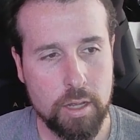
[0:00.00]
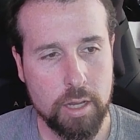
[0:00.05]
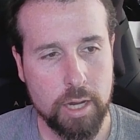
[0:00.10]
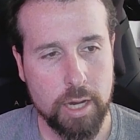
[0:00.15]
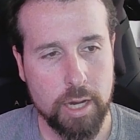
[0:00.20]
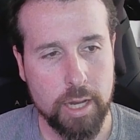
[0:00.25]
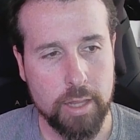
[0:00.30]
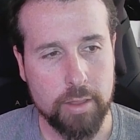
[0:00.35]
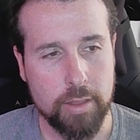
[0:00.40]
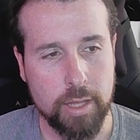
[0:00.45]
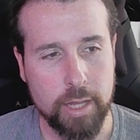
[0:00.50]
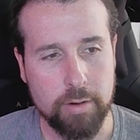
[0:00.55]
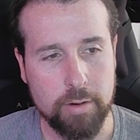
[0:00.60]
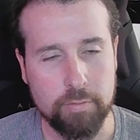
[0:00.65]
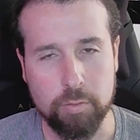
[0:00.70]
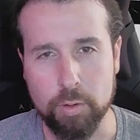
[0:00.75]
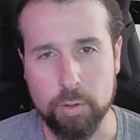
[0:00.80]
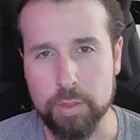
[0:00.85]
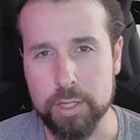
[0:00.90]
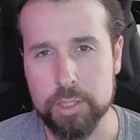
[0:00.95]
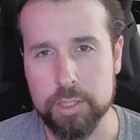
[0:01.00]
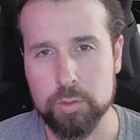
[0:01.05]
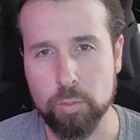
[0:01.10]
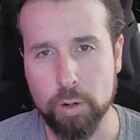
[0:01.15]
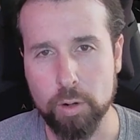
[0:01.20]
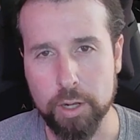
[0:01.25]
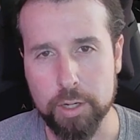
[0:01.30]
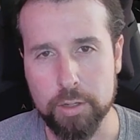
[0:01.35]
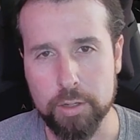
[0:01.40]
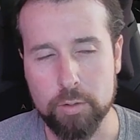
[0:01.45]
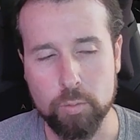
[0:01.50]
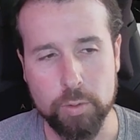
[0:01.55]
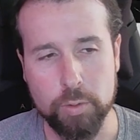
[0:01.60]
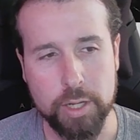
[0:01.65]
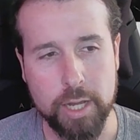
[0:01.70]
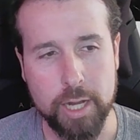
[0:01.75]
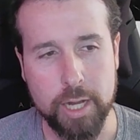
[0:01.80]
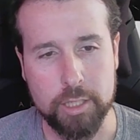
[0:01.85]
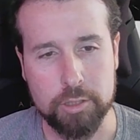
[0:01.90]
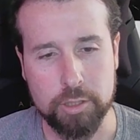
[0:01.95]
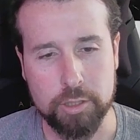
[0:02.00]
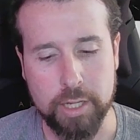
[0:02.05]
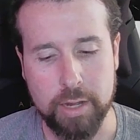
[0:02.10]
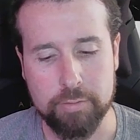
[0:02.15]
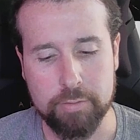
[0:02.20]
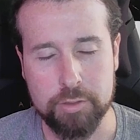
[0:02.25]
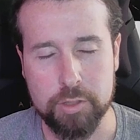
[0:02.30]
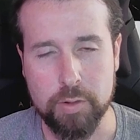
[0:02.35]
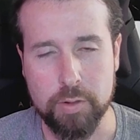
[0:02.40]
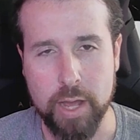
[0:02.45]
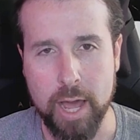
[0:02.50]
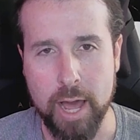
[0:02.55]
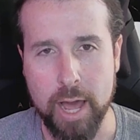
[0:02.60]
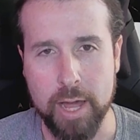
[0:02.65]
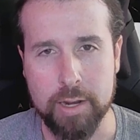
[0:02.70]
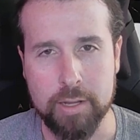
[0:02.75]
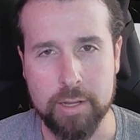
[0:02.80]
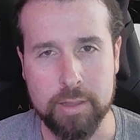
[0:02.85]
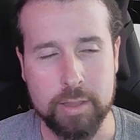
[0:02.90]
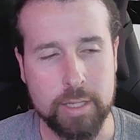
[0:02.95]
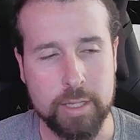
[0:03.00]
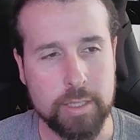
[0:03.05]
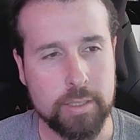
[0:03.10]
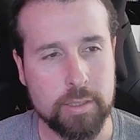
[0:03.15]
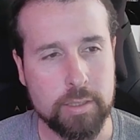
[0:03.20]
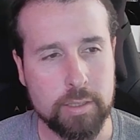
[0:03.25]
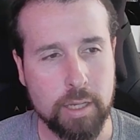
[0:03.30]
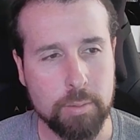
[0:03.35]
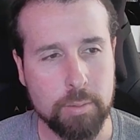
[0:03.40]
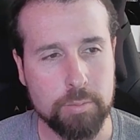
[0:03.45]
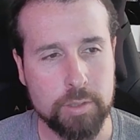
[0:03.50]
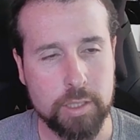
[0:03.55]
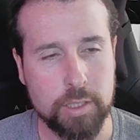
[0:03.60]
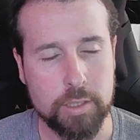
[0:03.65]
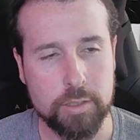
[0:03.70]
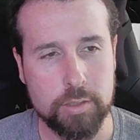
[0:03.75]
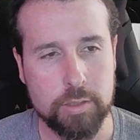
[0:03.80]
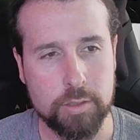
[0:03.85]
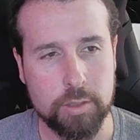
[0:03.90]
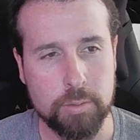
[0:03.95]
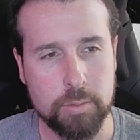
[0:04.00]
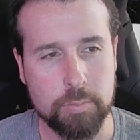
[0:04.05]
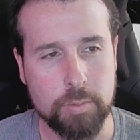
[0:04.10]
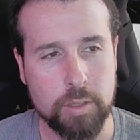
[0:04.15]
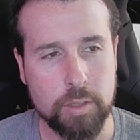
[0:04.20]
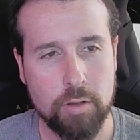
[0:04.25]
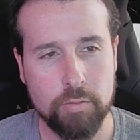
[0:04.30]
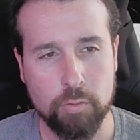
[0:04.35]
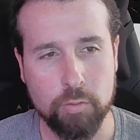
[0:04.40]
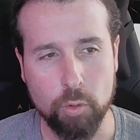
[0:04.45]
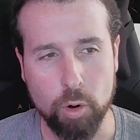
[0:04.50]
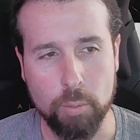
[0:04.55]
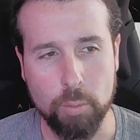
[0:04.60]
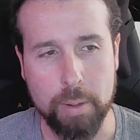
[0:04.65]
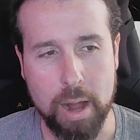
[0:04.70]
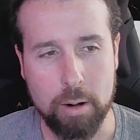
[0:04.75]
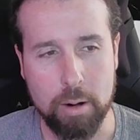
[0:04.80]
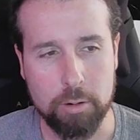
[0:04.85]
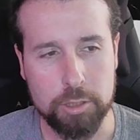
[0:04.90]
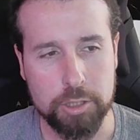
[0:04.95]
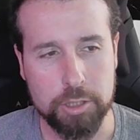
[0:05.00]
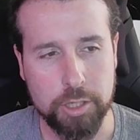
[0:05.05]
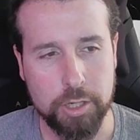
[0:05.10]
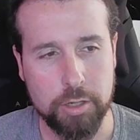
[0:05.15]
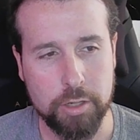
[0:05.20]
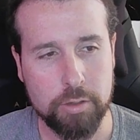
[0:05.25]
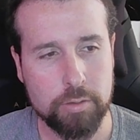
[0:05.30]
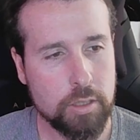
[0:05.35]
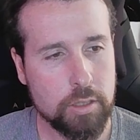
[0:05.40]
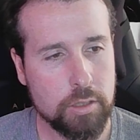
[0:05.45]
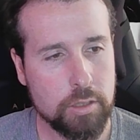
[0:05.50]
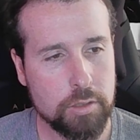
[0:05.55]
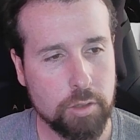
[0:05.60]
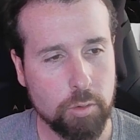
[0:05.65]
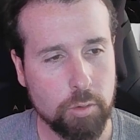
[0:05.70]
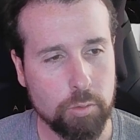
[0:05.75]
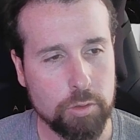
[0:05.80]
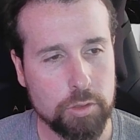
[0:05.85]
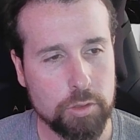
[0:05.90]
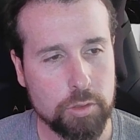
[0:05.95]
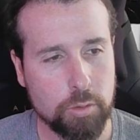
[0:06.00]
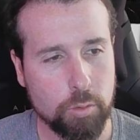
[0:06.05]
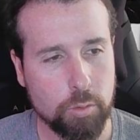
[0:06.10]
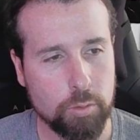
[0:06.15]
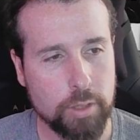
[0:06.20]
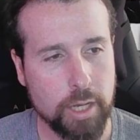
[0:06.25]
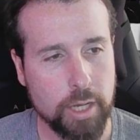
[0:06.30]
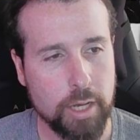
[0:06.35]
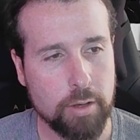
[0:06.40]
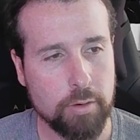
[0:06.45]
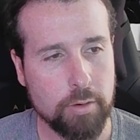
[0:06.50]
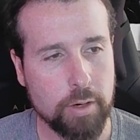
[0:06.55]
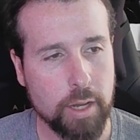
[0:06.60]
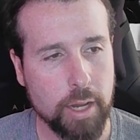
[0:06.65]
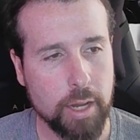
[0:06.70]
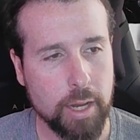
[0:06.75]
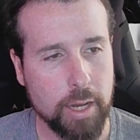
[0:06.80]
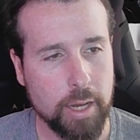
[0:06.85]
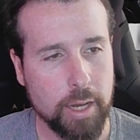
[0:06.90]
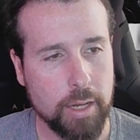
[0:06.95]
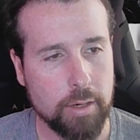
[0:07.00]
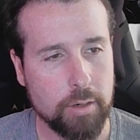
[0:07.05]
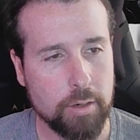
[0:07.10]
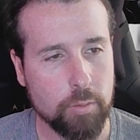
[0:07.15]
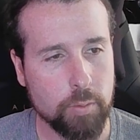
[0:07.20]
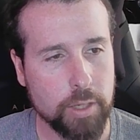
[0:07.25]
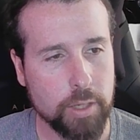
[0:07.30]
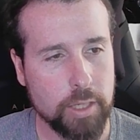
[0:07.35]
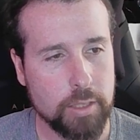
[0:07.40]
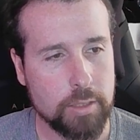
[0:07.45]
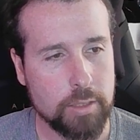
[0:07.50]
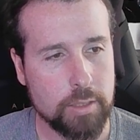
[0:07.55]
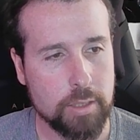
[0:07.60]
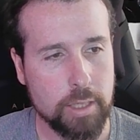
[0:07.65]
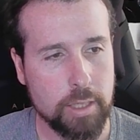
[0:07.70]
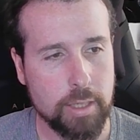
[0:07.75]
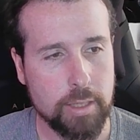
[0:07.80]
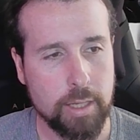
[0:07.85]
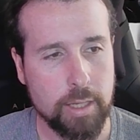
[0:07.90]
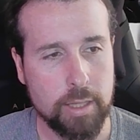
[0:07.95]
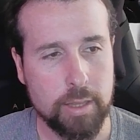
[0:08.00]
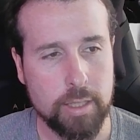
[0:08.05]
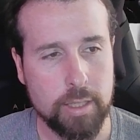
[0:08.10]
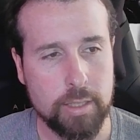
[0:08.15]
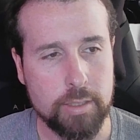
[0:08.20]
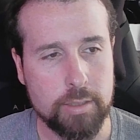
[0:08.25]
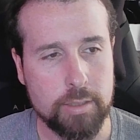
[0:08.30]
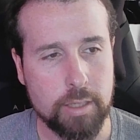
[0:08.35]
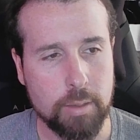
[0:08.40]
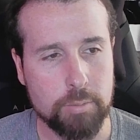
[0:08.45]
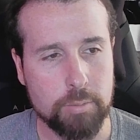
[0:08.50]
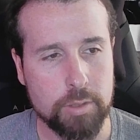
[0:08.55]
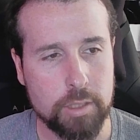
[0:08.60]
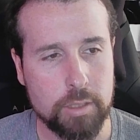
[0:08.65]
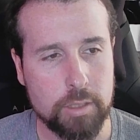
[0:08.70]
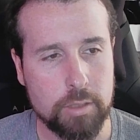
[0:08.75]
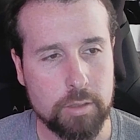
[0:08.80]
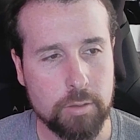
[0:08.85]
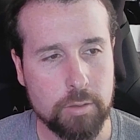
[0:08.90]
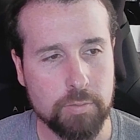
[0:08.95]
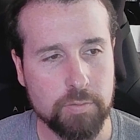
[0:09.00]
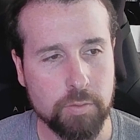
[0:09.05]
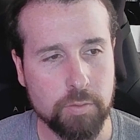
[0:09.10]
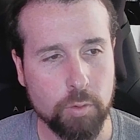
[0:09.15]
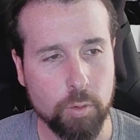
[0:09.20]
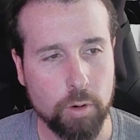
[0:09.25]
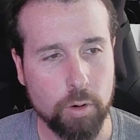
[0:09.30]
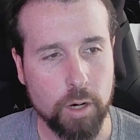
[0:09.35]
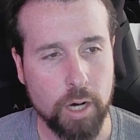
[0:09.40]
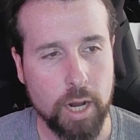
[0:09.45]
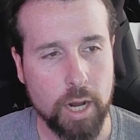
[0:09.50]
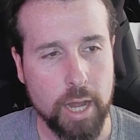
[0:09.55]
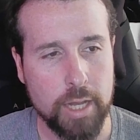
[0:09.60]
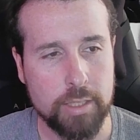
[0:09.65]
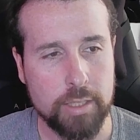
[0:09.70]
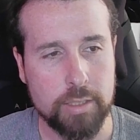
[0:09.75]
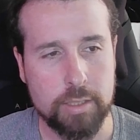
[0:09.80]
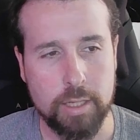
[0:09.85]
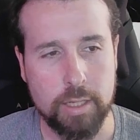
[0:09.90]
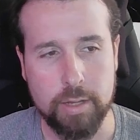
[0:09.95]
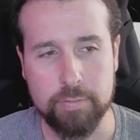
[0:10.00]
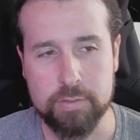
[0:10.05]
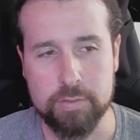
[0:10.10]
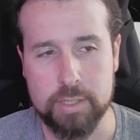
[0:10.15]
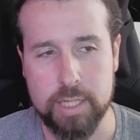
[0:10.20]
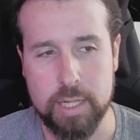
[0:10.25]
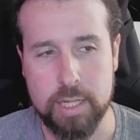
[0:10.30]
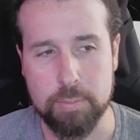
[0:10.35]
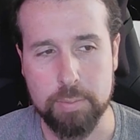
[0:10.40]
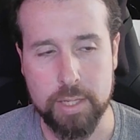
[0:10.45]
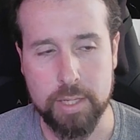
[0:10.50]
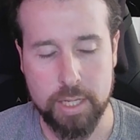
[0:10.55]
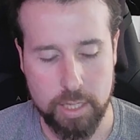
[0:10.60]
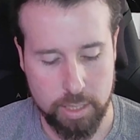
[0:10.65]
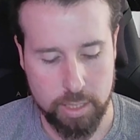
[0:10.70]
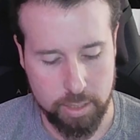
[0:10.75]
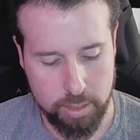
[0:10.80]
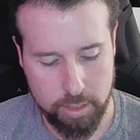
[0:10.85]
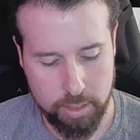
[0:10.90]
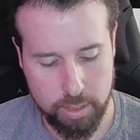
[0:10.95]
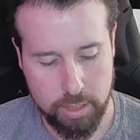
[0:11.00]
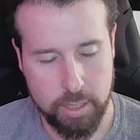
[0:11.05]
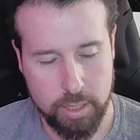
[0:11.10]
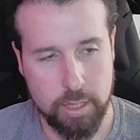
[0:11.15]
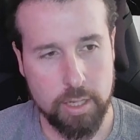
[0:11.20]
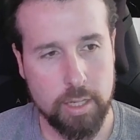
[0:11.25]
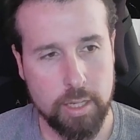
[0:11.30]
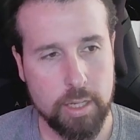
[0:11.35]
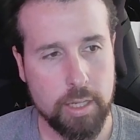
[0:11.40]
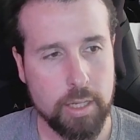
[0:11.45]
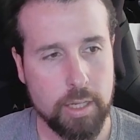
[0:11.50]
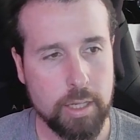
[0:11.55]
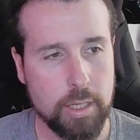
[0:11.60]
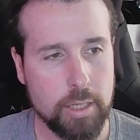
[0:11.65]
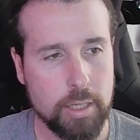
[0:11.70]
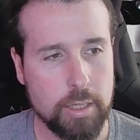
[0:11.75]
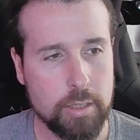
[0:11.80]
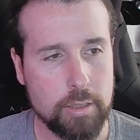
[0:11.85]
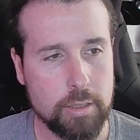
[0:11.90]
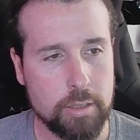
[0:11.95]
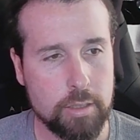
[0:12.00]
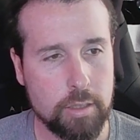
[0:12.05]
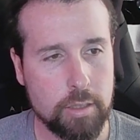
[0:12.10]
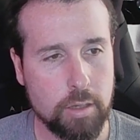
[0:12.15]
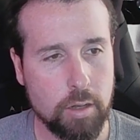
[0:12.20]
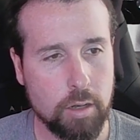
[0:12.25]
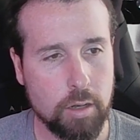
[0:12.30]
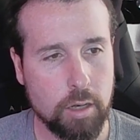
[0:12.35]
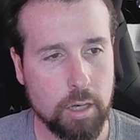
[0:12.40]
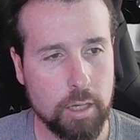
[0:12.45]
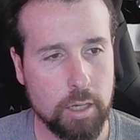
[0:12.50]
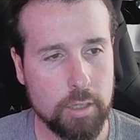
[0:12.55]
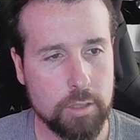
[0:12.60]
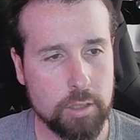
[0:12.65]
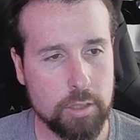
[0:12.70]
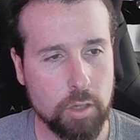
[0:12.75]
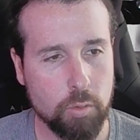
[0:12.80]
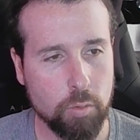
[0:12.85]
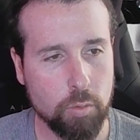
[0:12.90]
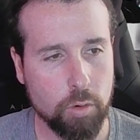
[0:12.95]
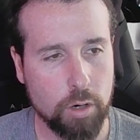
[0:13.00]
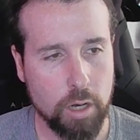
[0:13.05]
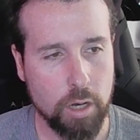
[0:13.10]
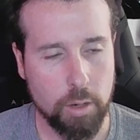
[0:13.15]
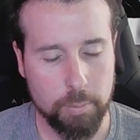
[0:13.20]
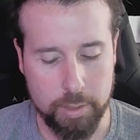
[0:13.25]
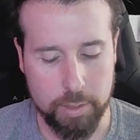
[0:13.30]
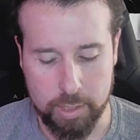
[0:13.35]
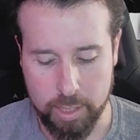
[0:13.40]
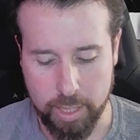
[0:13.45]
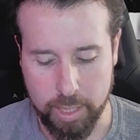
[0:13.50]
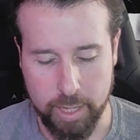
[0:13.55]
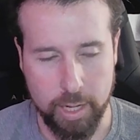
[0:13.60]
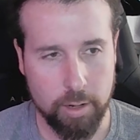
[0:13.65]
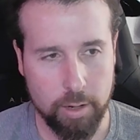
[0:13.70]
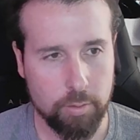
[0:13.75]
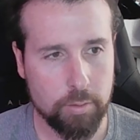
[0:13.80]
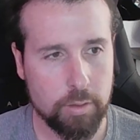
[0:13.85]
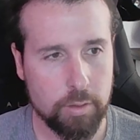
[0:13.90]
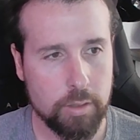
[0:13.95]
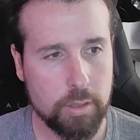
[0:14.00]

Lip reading: And then for this one, we actually have to add in the subsystem for PowerShell. So we'll scroll down and we can see that the subsystem for SFTP is on. So we'll comment that out.